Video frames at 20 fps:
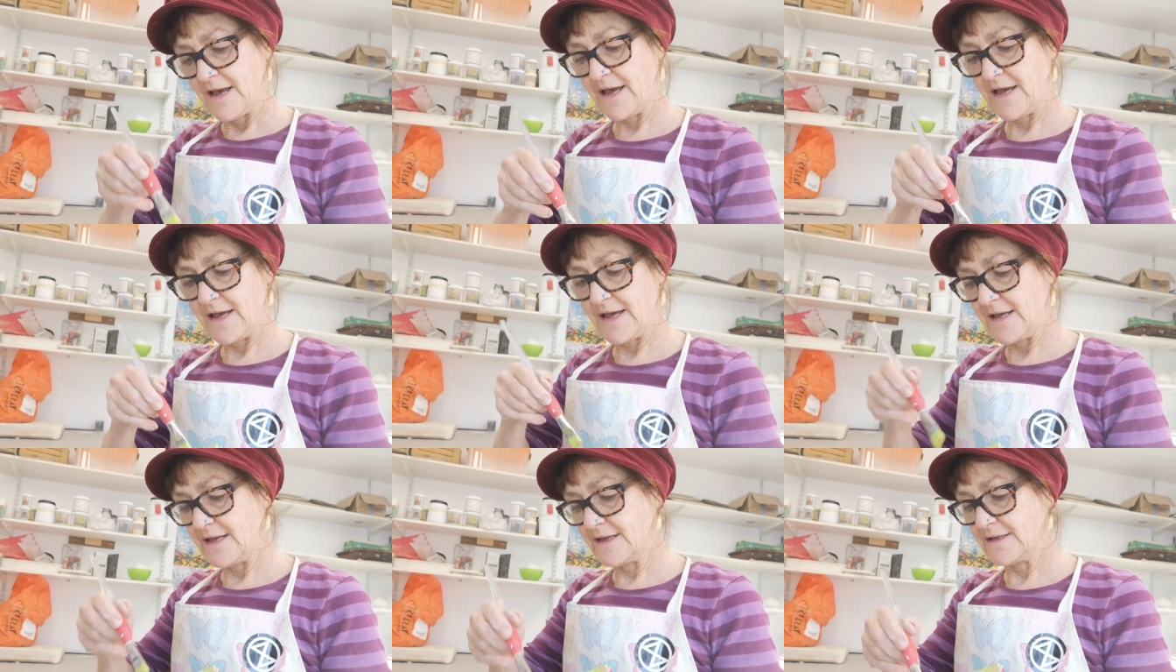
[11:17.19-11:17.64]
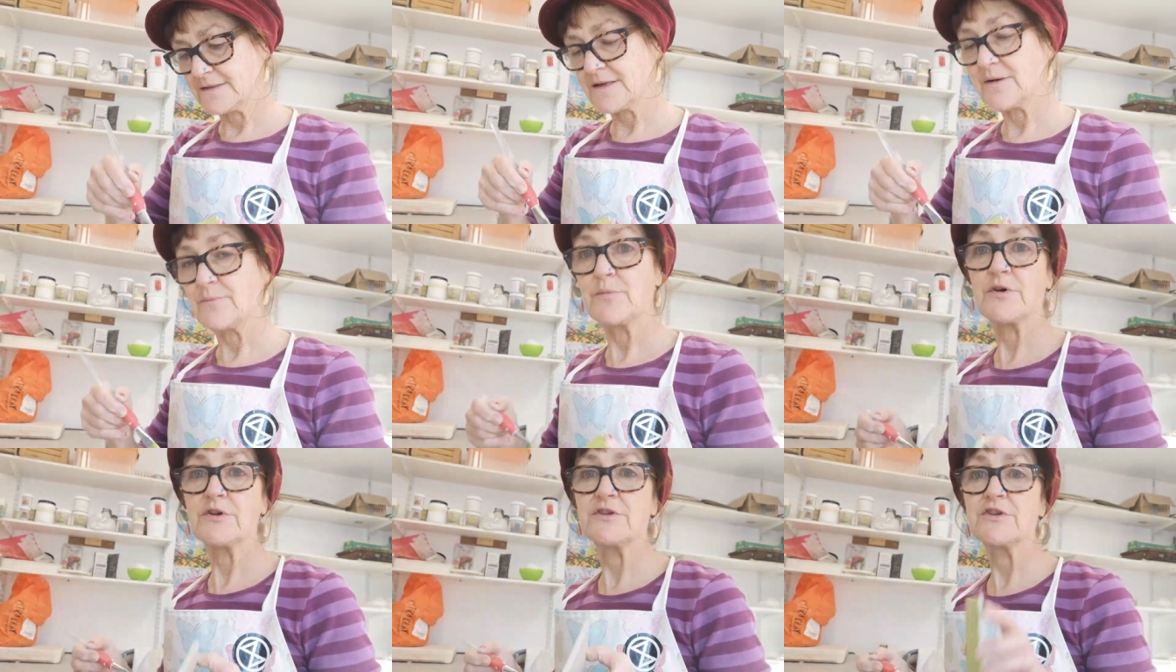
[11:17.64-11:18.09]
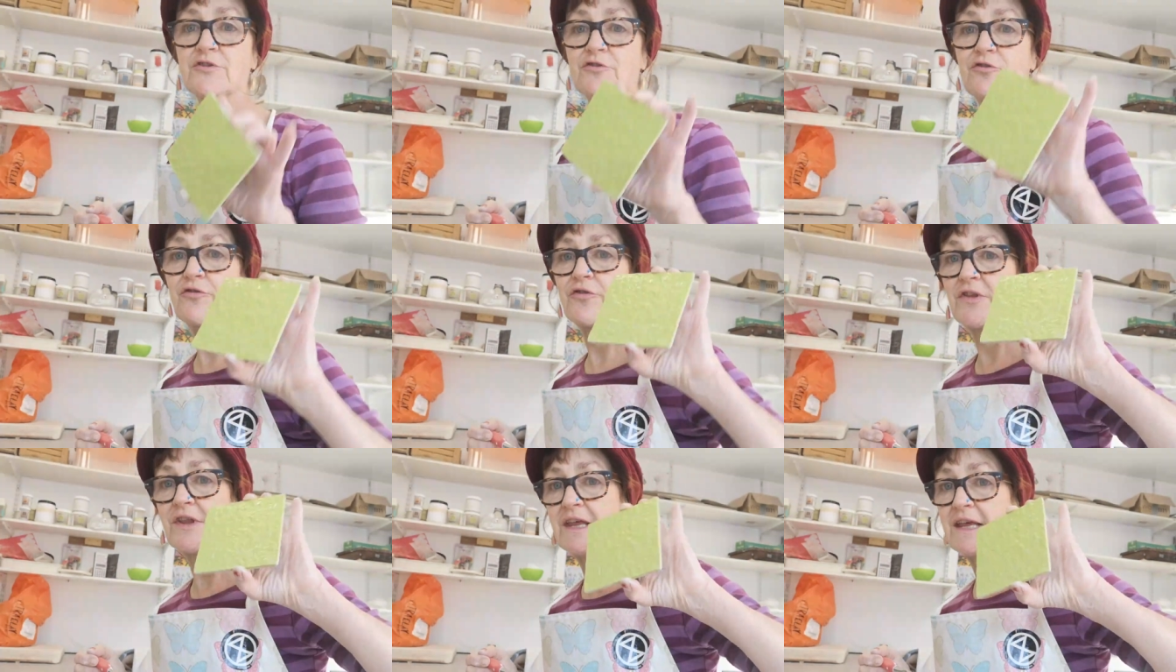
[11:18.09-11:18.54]
And I'm
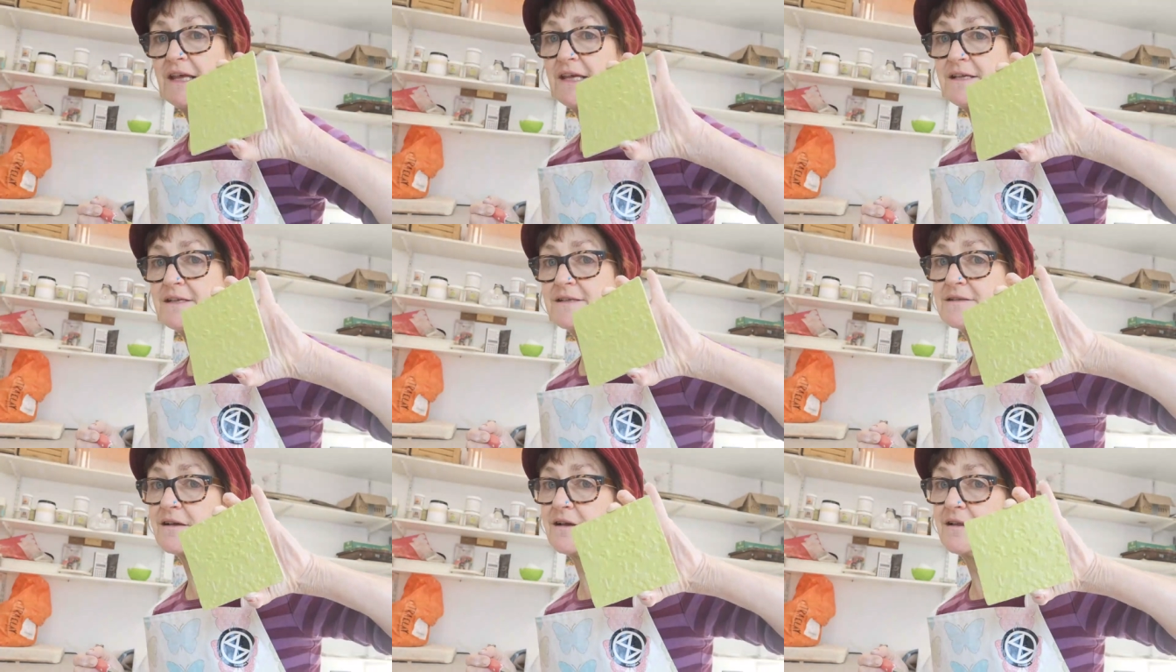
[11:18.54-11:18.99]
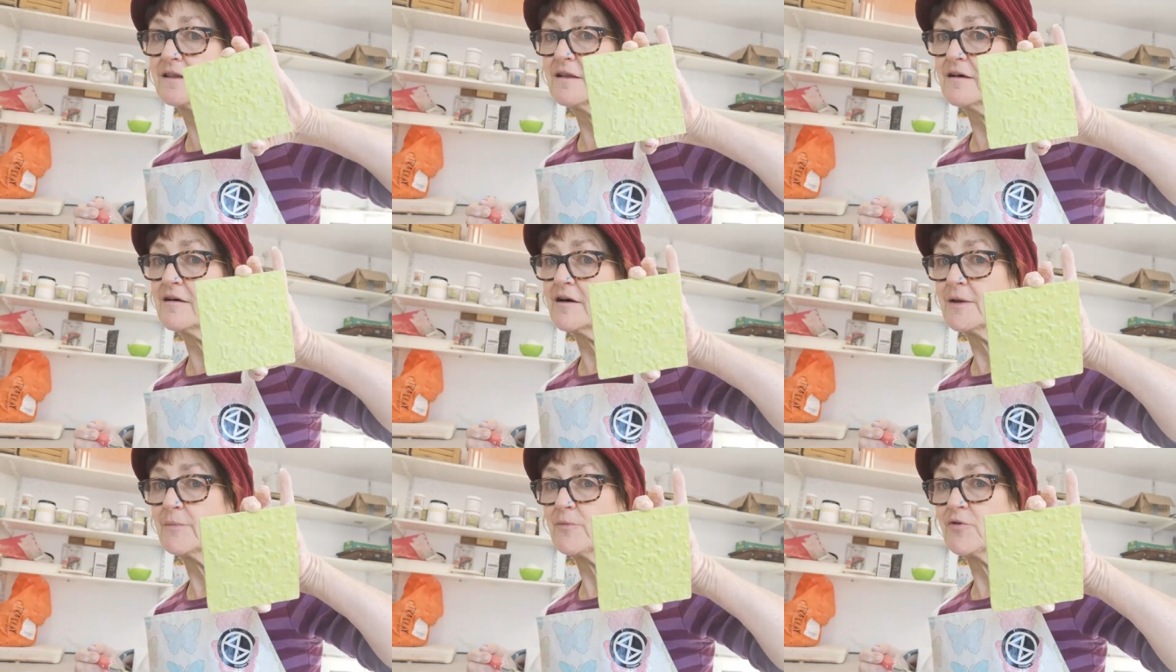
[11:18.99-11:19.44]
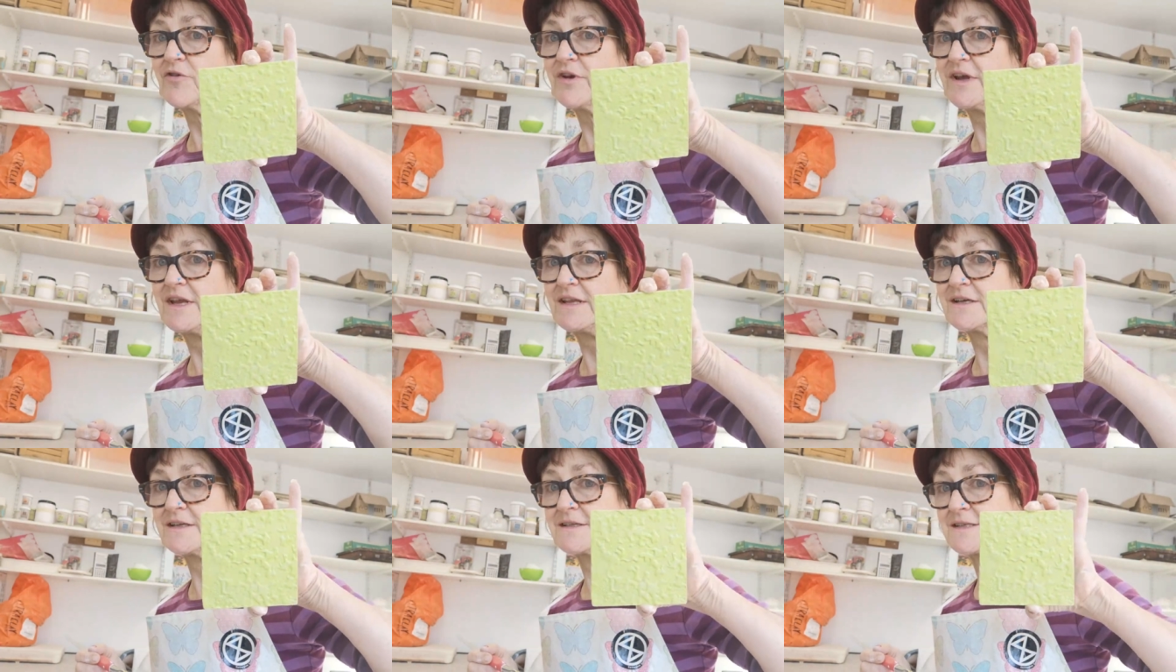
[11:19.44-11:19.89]
putting on these a lime
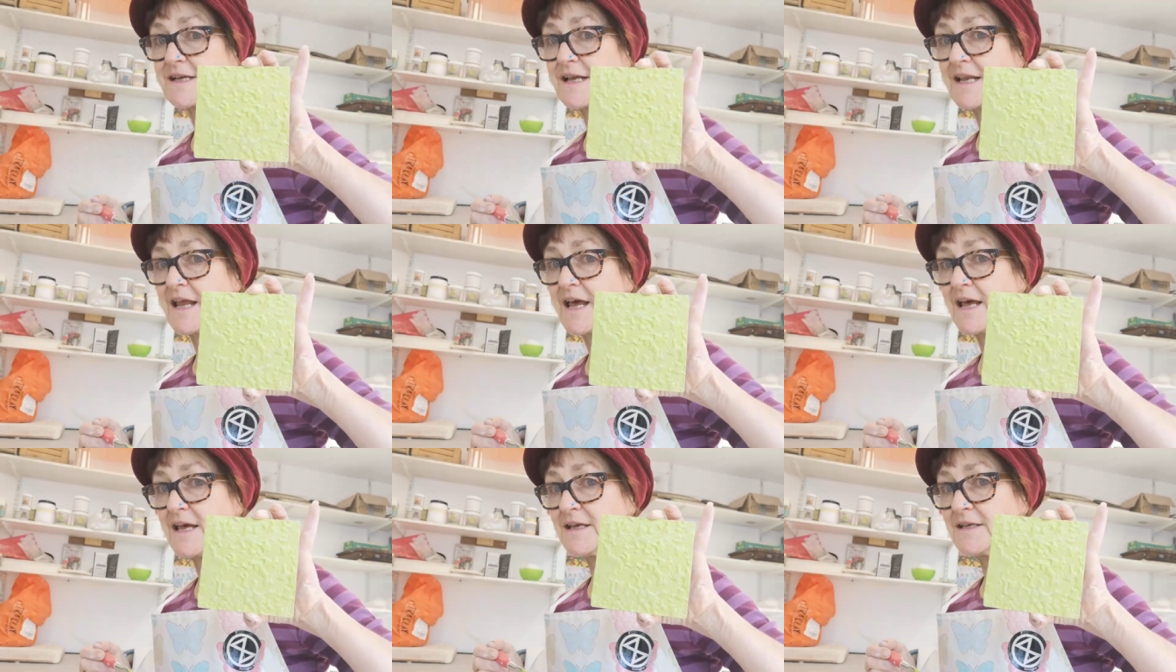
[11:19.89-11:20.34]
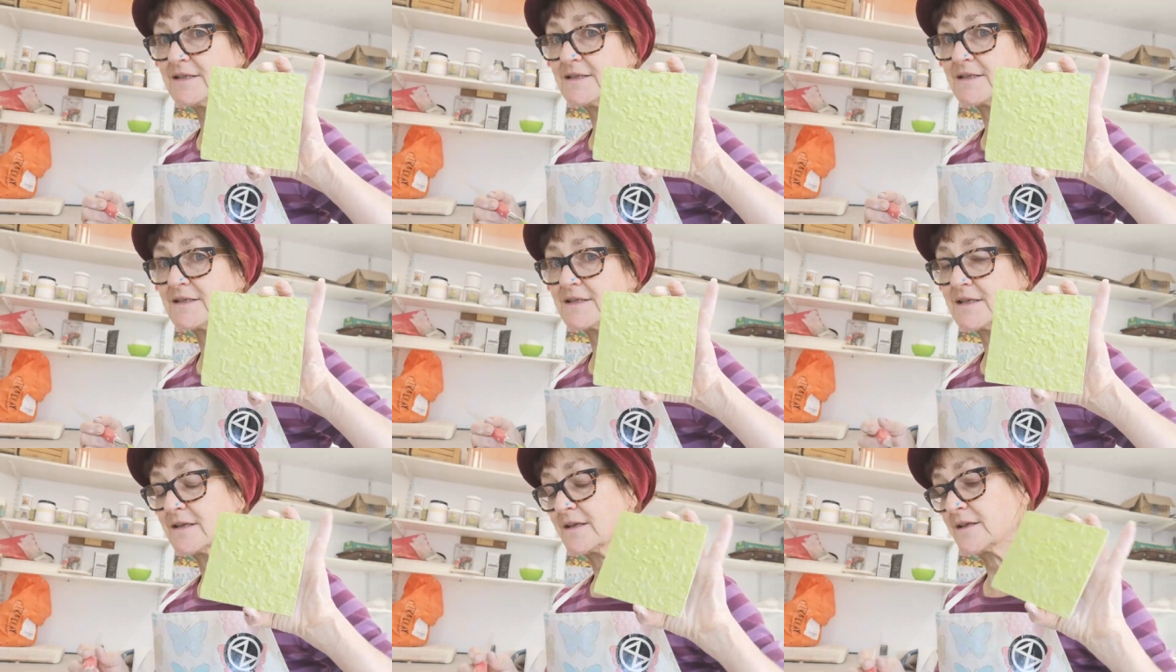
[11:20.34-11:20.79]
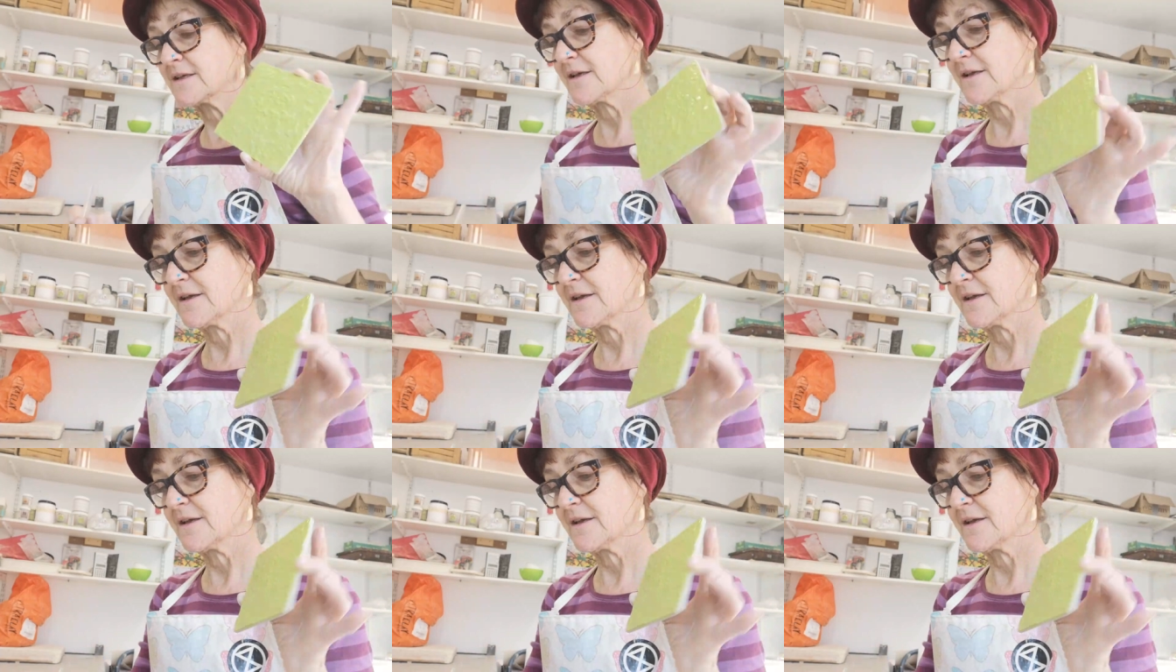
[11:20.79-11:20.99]
green underglaze.